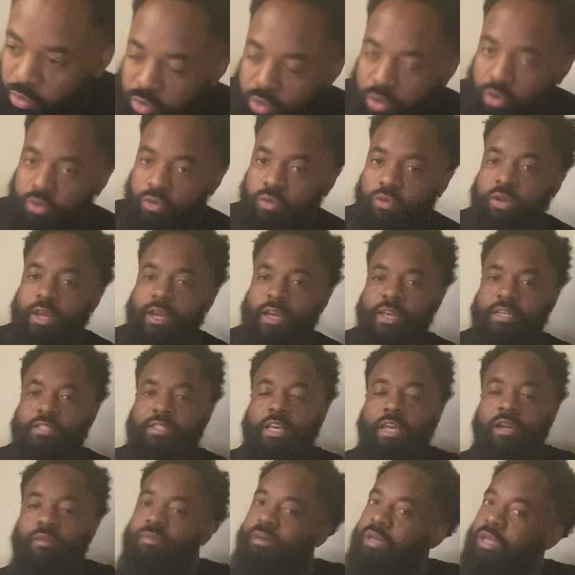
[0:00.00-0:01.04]
code. Like I
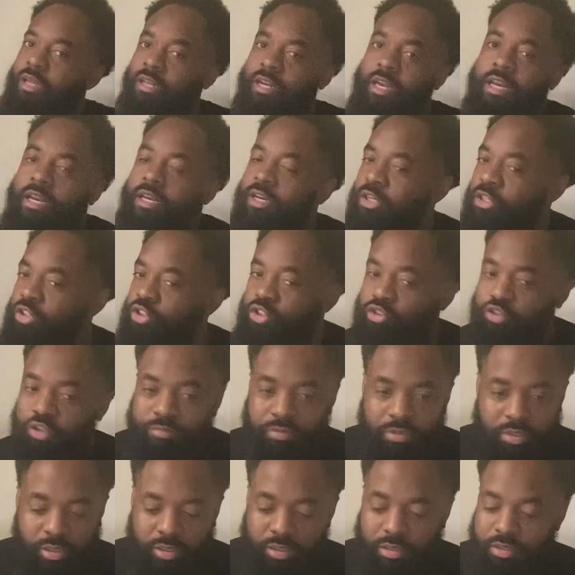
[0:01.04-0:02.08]
said, I'm gonna leave that in the
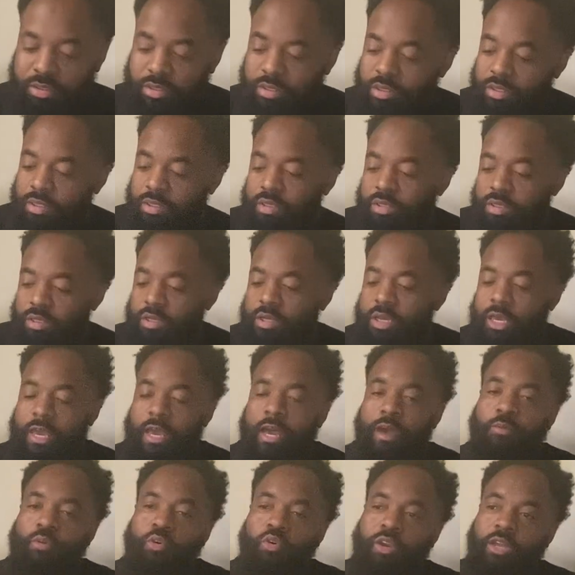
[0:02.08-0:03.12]
description.
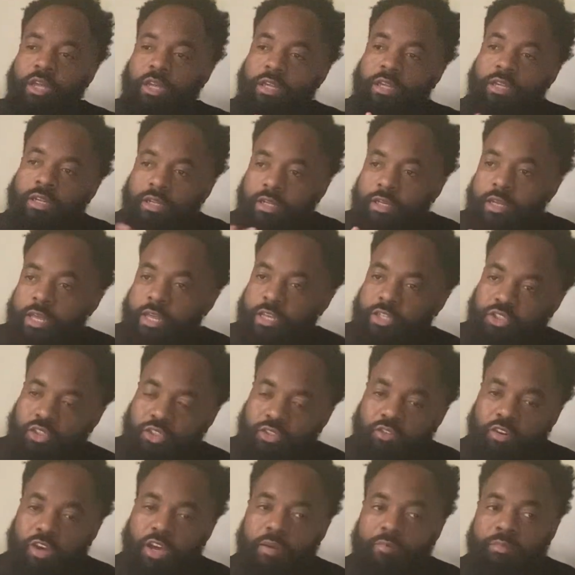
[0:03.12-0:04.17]
I'm gonna leave the
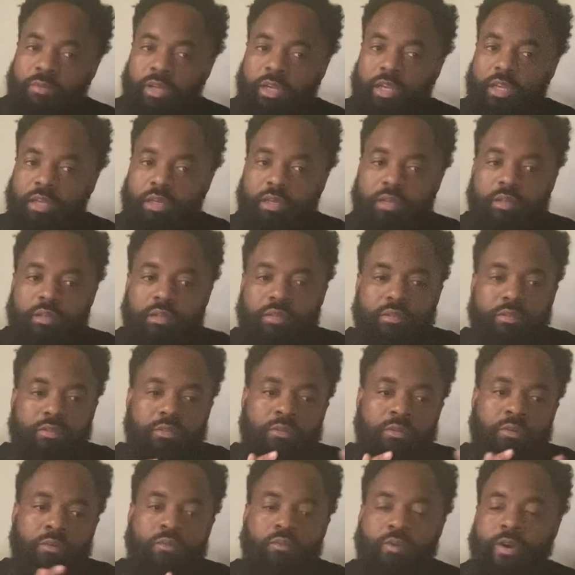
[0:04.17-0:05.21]
Instagram link,
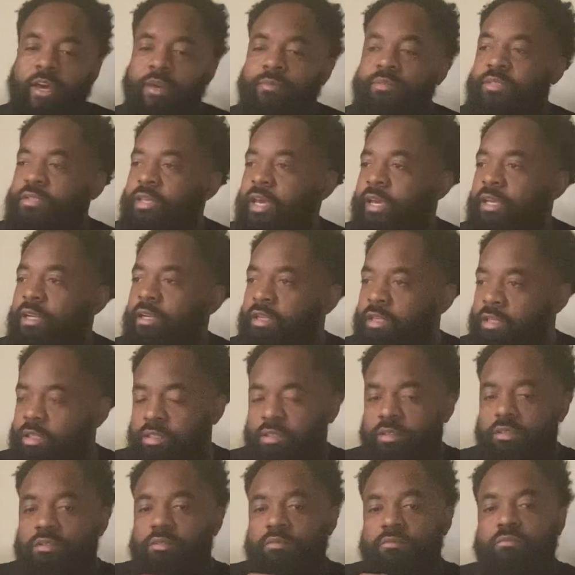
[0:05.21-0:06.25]
the website link,
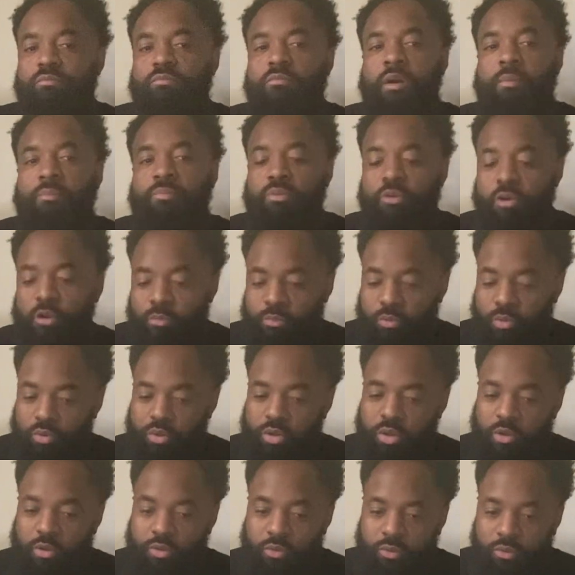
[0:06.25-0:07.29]
the promo
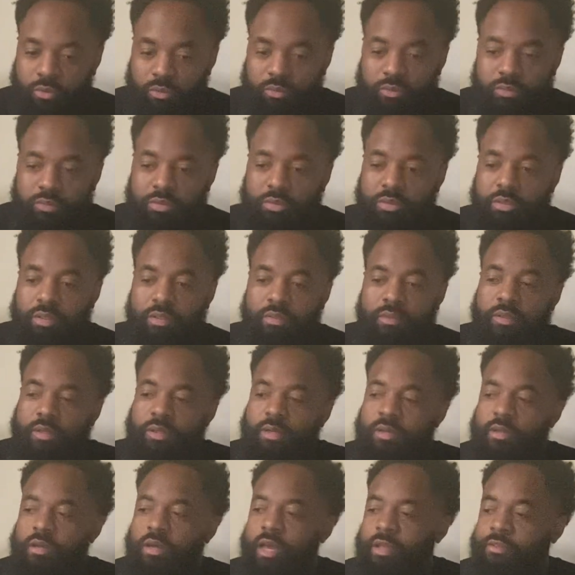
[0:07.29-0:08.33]
code.
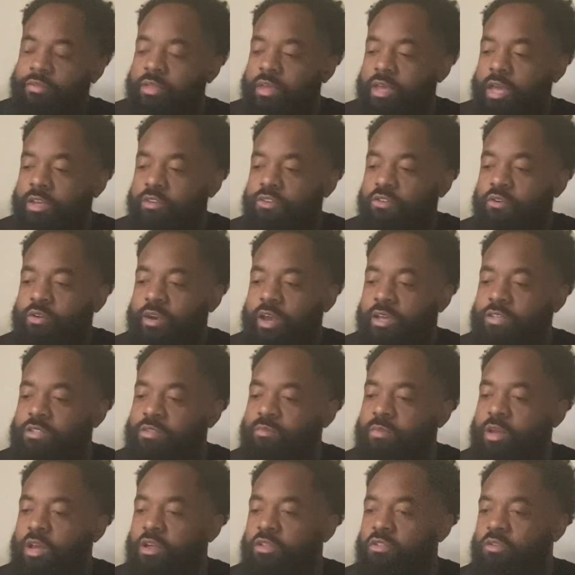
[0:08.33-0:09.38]
I think I still got some
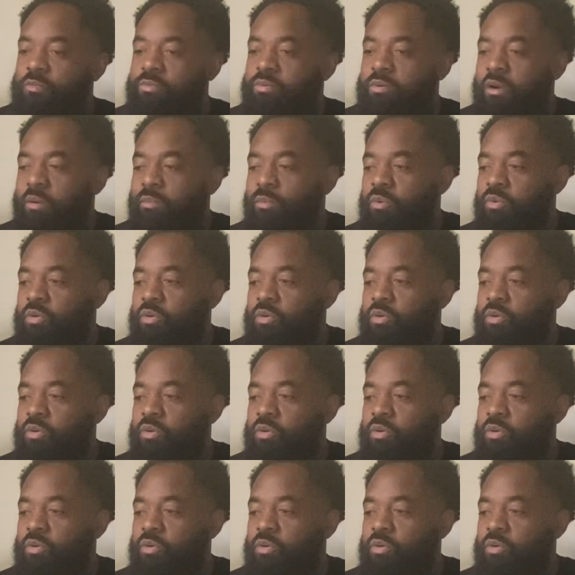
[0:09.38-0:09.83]
other promo